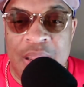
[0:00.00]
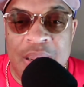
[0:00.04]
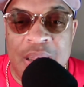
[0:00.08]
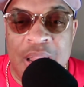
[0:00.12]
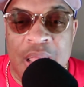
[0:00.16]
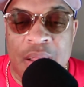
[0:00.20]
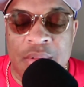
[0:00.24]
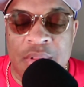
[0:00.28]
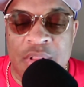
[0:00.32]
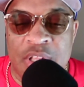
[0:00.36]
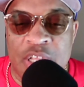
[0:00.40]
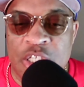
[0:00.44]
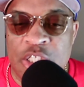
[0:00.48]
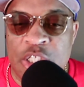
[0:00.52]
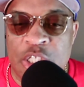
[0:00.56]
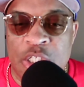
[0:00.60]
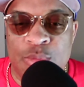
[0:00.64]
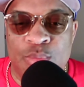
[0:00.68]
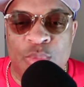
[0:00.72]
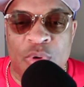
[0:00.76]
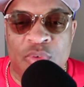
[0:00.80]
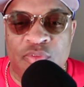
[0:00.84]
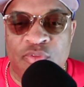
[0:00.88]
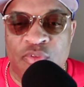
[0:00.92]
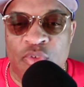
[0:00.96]
Now, this is
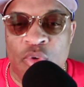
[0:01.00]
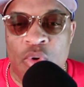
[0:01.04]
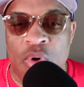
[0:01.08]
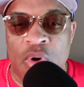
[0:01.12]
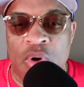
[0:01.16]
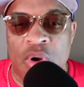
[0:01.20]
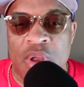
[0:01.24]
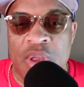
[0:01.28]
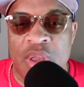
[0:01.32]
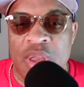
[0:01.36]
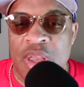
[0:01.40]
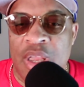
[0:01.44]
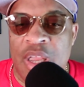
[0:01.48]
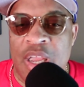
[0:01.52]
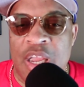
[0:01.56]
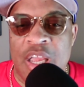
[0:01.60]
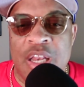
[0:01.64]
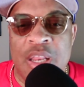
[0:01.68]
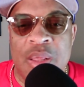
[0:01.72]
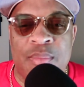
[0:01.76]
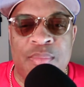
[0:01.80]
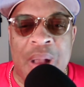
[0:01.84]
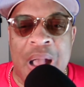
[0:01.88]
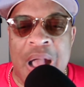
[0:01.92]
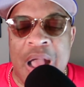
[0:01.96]
before
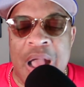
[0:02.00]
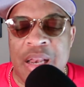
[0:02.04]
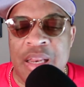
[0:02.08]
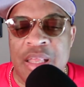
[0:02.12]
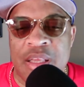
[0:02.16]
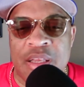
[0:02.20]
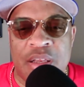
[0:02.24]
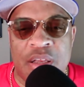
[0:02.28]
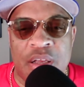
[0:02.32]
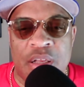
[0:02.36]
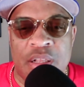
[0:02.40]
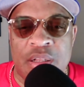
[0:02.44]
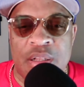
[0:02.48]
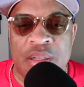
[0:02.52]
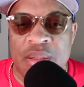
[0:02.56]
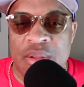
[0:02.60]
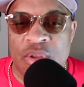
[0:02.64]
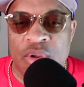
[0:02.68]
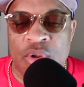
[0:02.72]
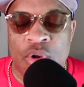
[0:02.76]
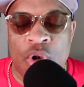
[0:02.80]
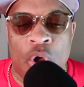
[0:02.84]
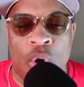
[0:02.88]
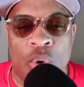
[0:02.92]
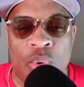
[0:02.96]
anybody could,
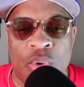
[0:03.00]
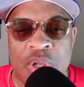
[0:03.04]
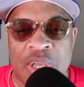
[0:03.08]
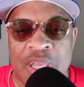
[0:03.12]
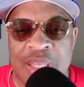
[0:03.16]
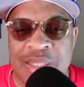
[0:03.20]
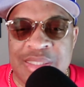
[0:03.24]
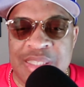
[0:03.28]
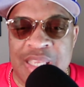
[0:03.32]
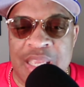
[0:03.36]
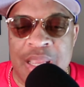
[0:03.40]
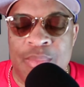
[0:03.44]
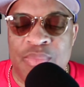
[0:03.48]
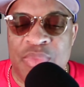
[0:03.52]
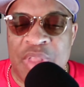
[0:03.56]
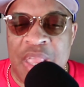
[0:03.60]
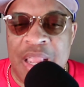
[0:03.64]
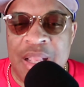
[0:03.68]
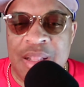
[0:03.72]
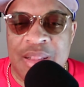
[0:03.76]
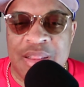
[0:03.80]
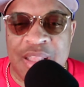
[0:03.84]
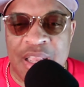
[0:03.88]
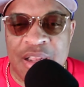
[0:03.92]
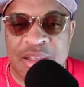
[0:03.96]
you know, get to him.
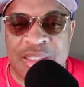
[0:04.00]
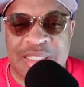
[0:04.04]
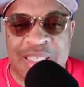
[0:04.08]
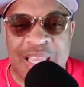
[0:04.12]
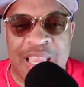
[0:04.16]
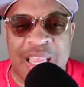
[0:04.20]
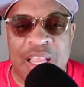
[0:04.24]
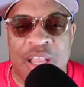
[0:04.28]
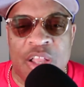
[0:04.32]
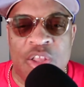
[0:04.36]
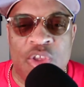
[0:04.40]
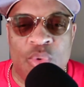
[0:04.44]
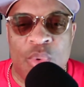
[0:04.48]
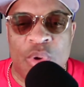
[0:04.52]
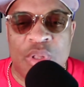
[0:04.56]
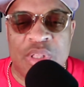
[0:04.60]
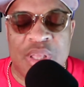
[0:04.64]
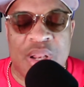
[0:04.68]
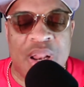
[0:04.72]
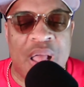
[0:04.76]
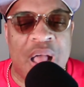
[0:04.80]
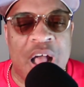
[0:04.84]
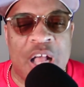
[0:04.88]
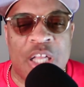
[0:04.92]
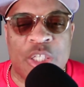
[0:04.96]
They're taking you
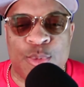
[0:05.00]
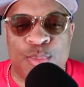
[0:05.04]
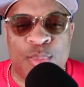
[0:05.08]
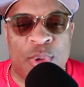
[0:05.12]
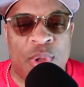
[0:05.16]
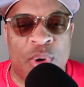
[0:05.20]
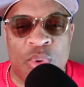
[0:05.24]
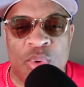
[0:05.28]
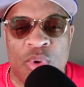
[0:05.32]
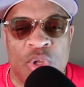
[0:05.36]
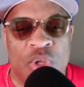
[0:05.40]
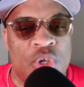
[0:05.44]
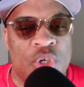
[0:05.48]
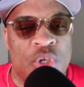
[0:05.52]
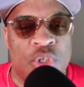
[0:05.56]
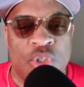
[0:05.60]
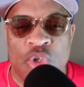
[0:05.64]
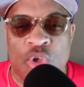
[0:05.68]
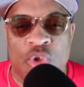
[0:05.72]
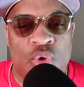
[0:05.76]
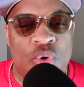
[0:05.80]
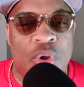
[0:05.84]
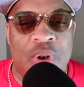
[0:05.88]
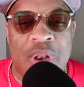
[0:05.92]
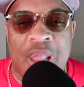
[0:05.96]
into the hospital,
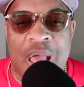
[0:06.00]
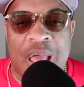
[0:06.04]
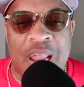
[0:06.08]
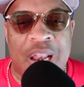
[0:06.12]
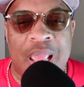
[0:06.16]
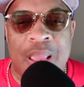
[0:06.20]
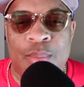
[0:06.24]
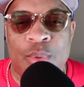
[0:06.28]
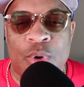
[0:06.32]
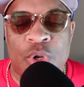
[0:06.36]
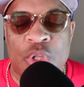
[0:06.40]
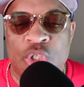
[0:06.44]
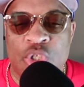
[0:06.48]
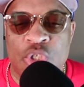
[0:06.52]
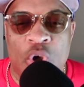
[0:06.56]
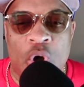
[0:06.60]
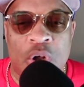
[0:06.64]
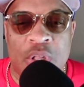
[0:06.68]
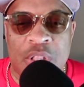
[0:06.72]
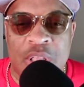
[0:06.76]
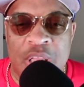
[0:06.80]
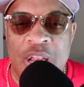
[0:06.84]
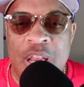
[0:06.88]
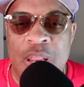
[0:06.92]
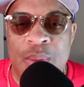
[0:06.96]
so you're not able to
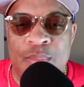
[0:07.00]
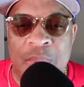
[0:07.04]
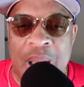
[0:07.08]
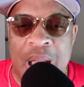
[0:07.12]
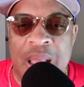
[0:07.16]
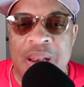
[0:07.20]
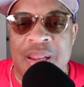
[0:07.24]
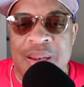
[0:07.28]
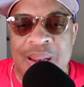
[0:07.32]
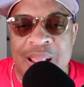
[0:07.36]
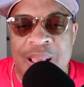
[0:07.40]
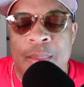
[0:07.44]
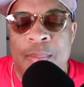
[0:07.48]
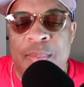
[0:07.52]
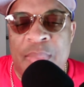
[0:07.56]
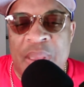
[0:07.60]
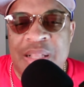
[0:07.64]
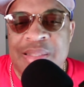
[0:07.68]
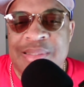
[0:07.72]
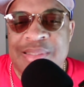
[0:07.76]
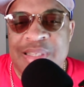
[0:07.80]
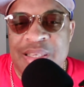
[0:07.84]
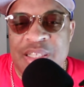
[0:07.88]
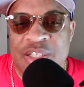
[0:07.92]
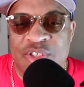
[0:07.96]
talk to anybody. They're
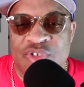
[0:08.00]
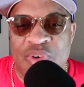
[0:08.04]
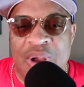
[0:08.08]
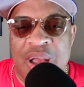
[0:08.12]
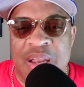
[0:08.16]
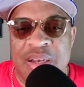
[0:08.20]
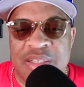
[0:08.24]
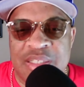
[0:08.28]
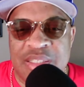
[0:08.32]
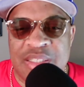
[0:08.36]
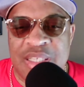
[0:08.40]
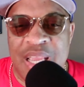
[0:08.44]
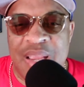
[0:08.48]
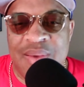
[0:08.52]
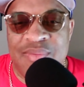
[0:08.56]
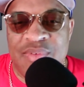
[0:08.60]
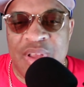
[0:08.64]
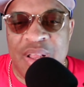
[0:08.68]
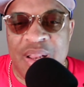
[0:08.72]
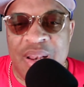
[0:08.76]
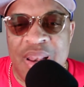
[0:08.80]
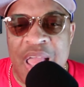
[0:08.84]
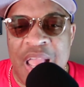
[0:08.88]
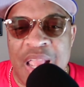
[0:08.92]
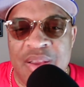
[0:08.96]
basically trying to save
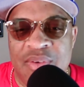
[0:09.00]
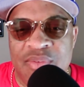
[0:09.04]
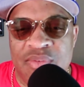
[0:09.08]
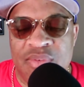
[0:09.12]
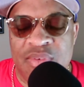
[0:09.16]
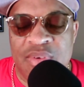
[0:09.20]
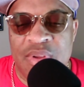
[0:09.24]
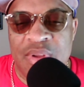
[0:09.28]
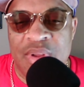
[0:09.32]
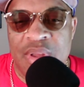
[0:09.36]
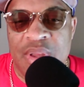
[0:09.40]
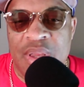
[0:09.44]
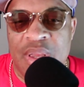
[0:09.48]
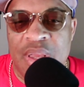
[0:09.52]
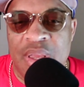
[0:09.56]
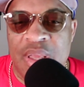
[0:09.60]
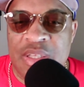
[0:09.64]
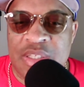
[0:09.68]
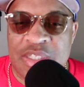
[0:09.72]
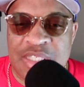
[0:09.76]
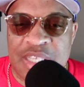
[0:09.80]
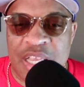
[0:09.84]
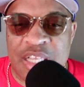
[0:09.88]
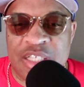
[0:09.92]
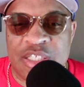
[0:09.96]
your life.
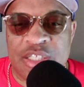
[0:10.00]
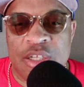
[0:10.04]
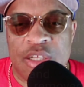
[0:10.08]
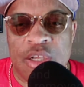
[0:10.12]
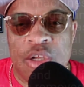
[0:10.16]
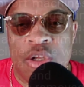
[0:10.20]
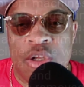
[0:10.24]
It says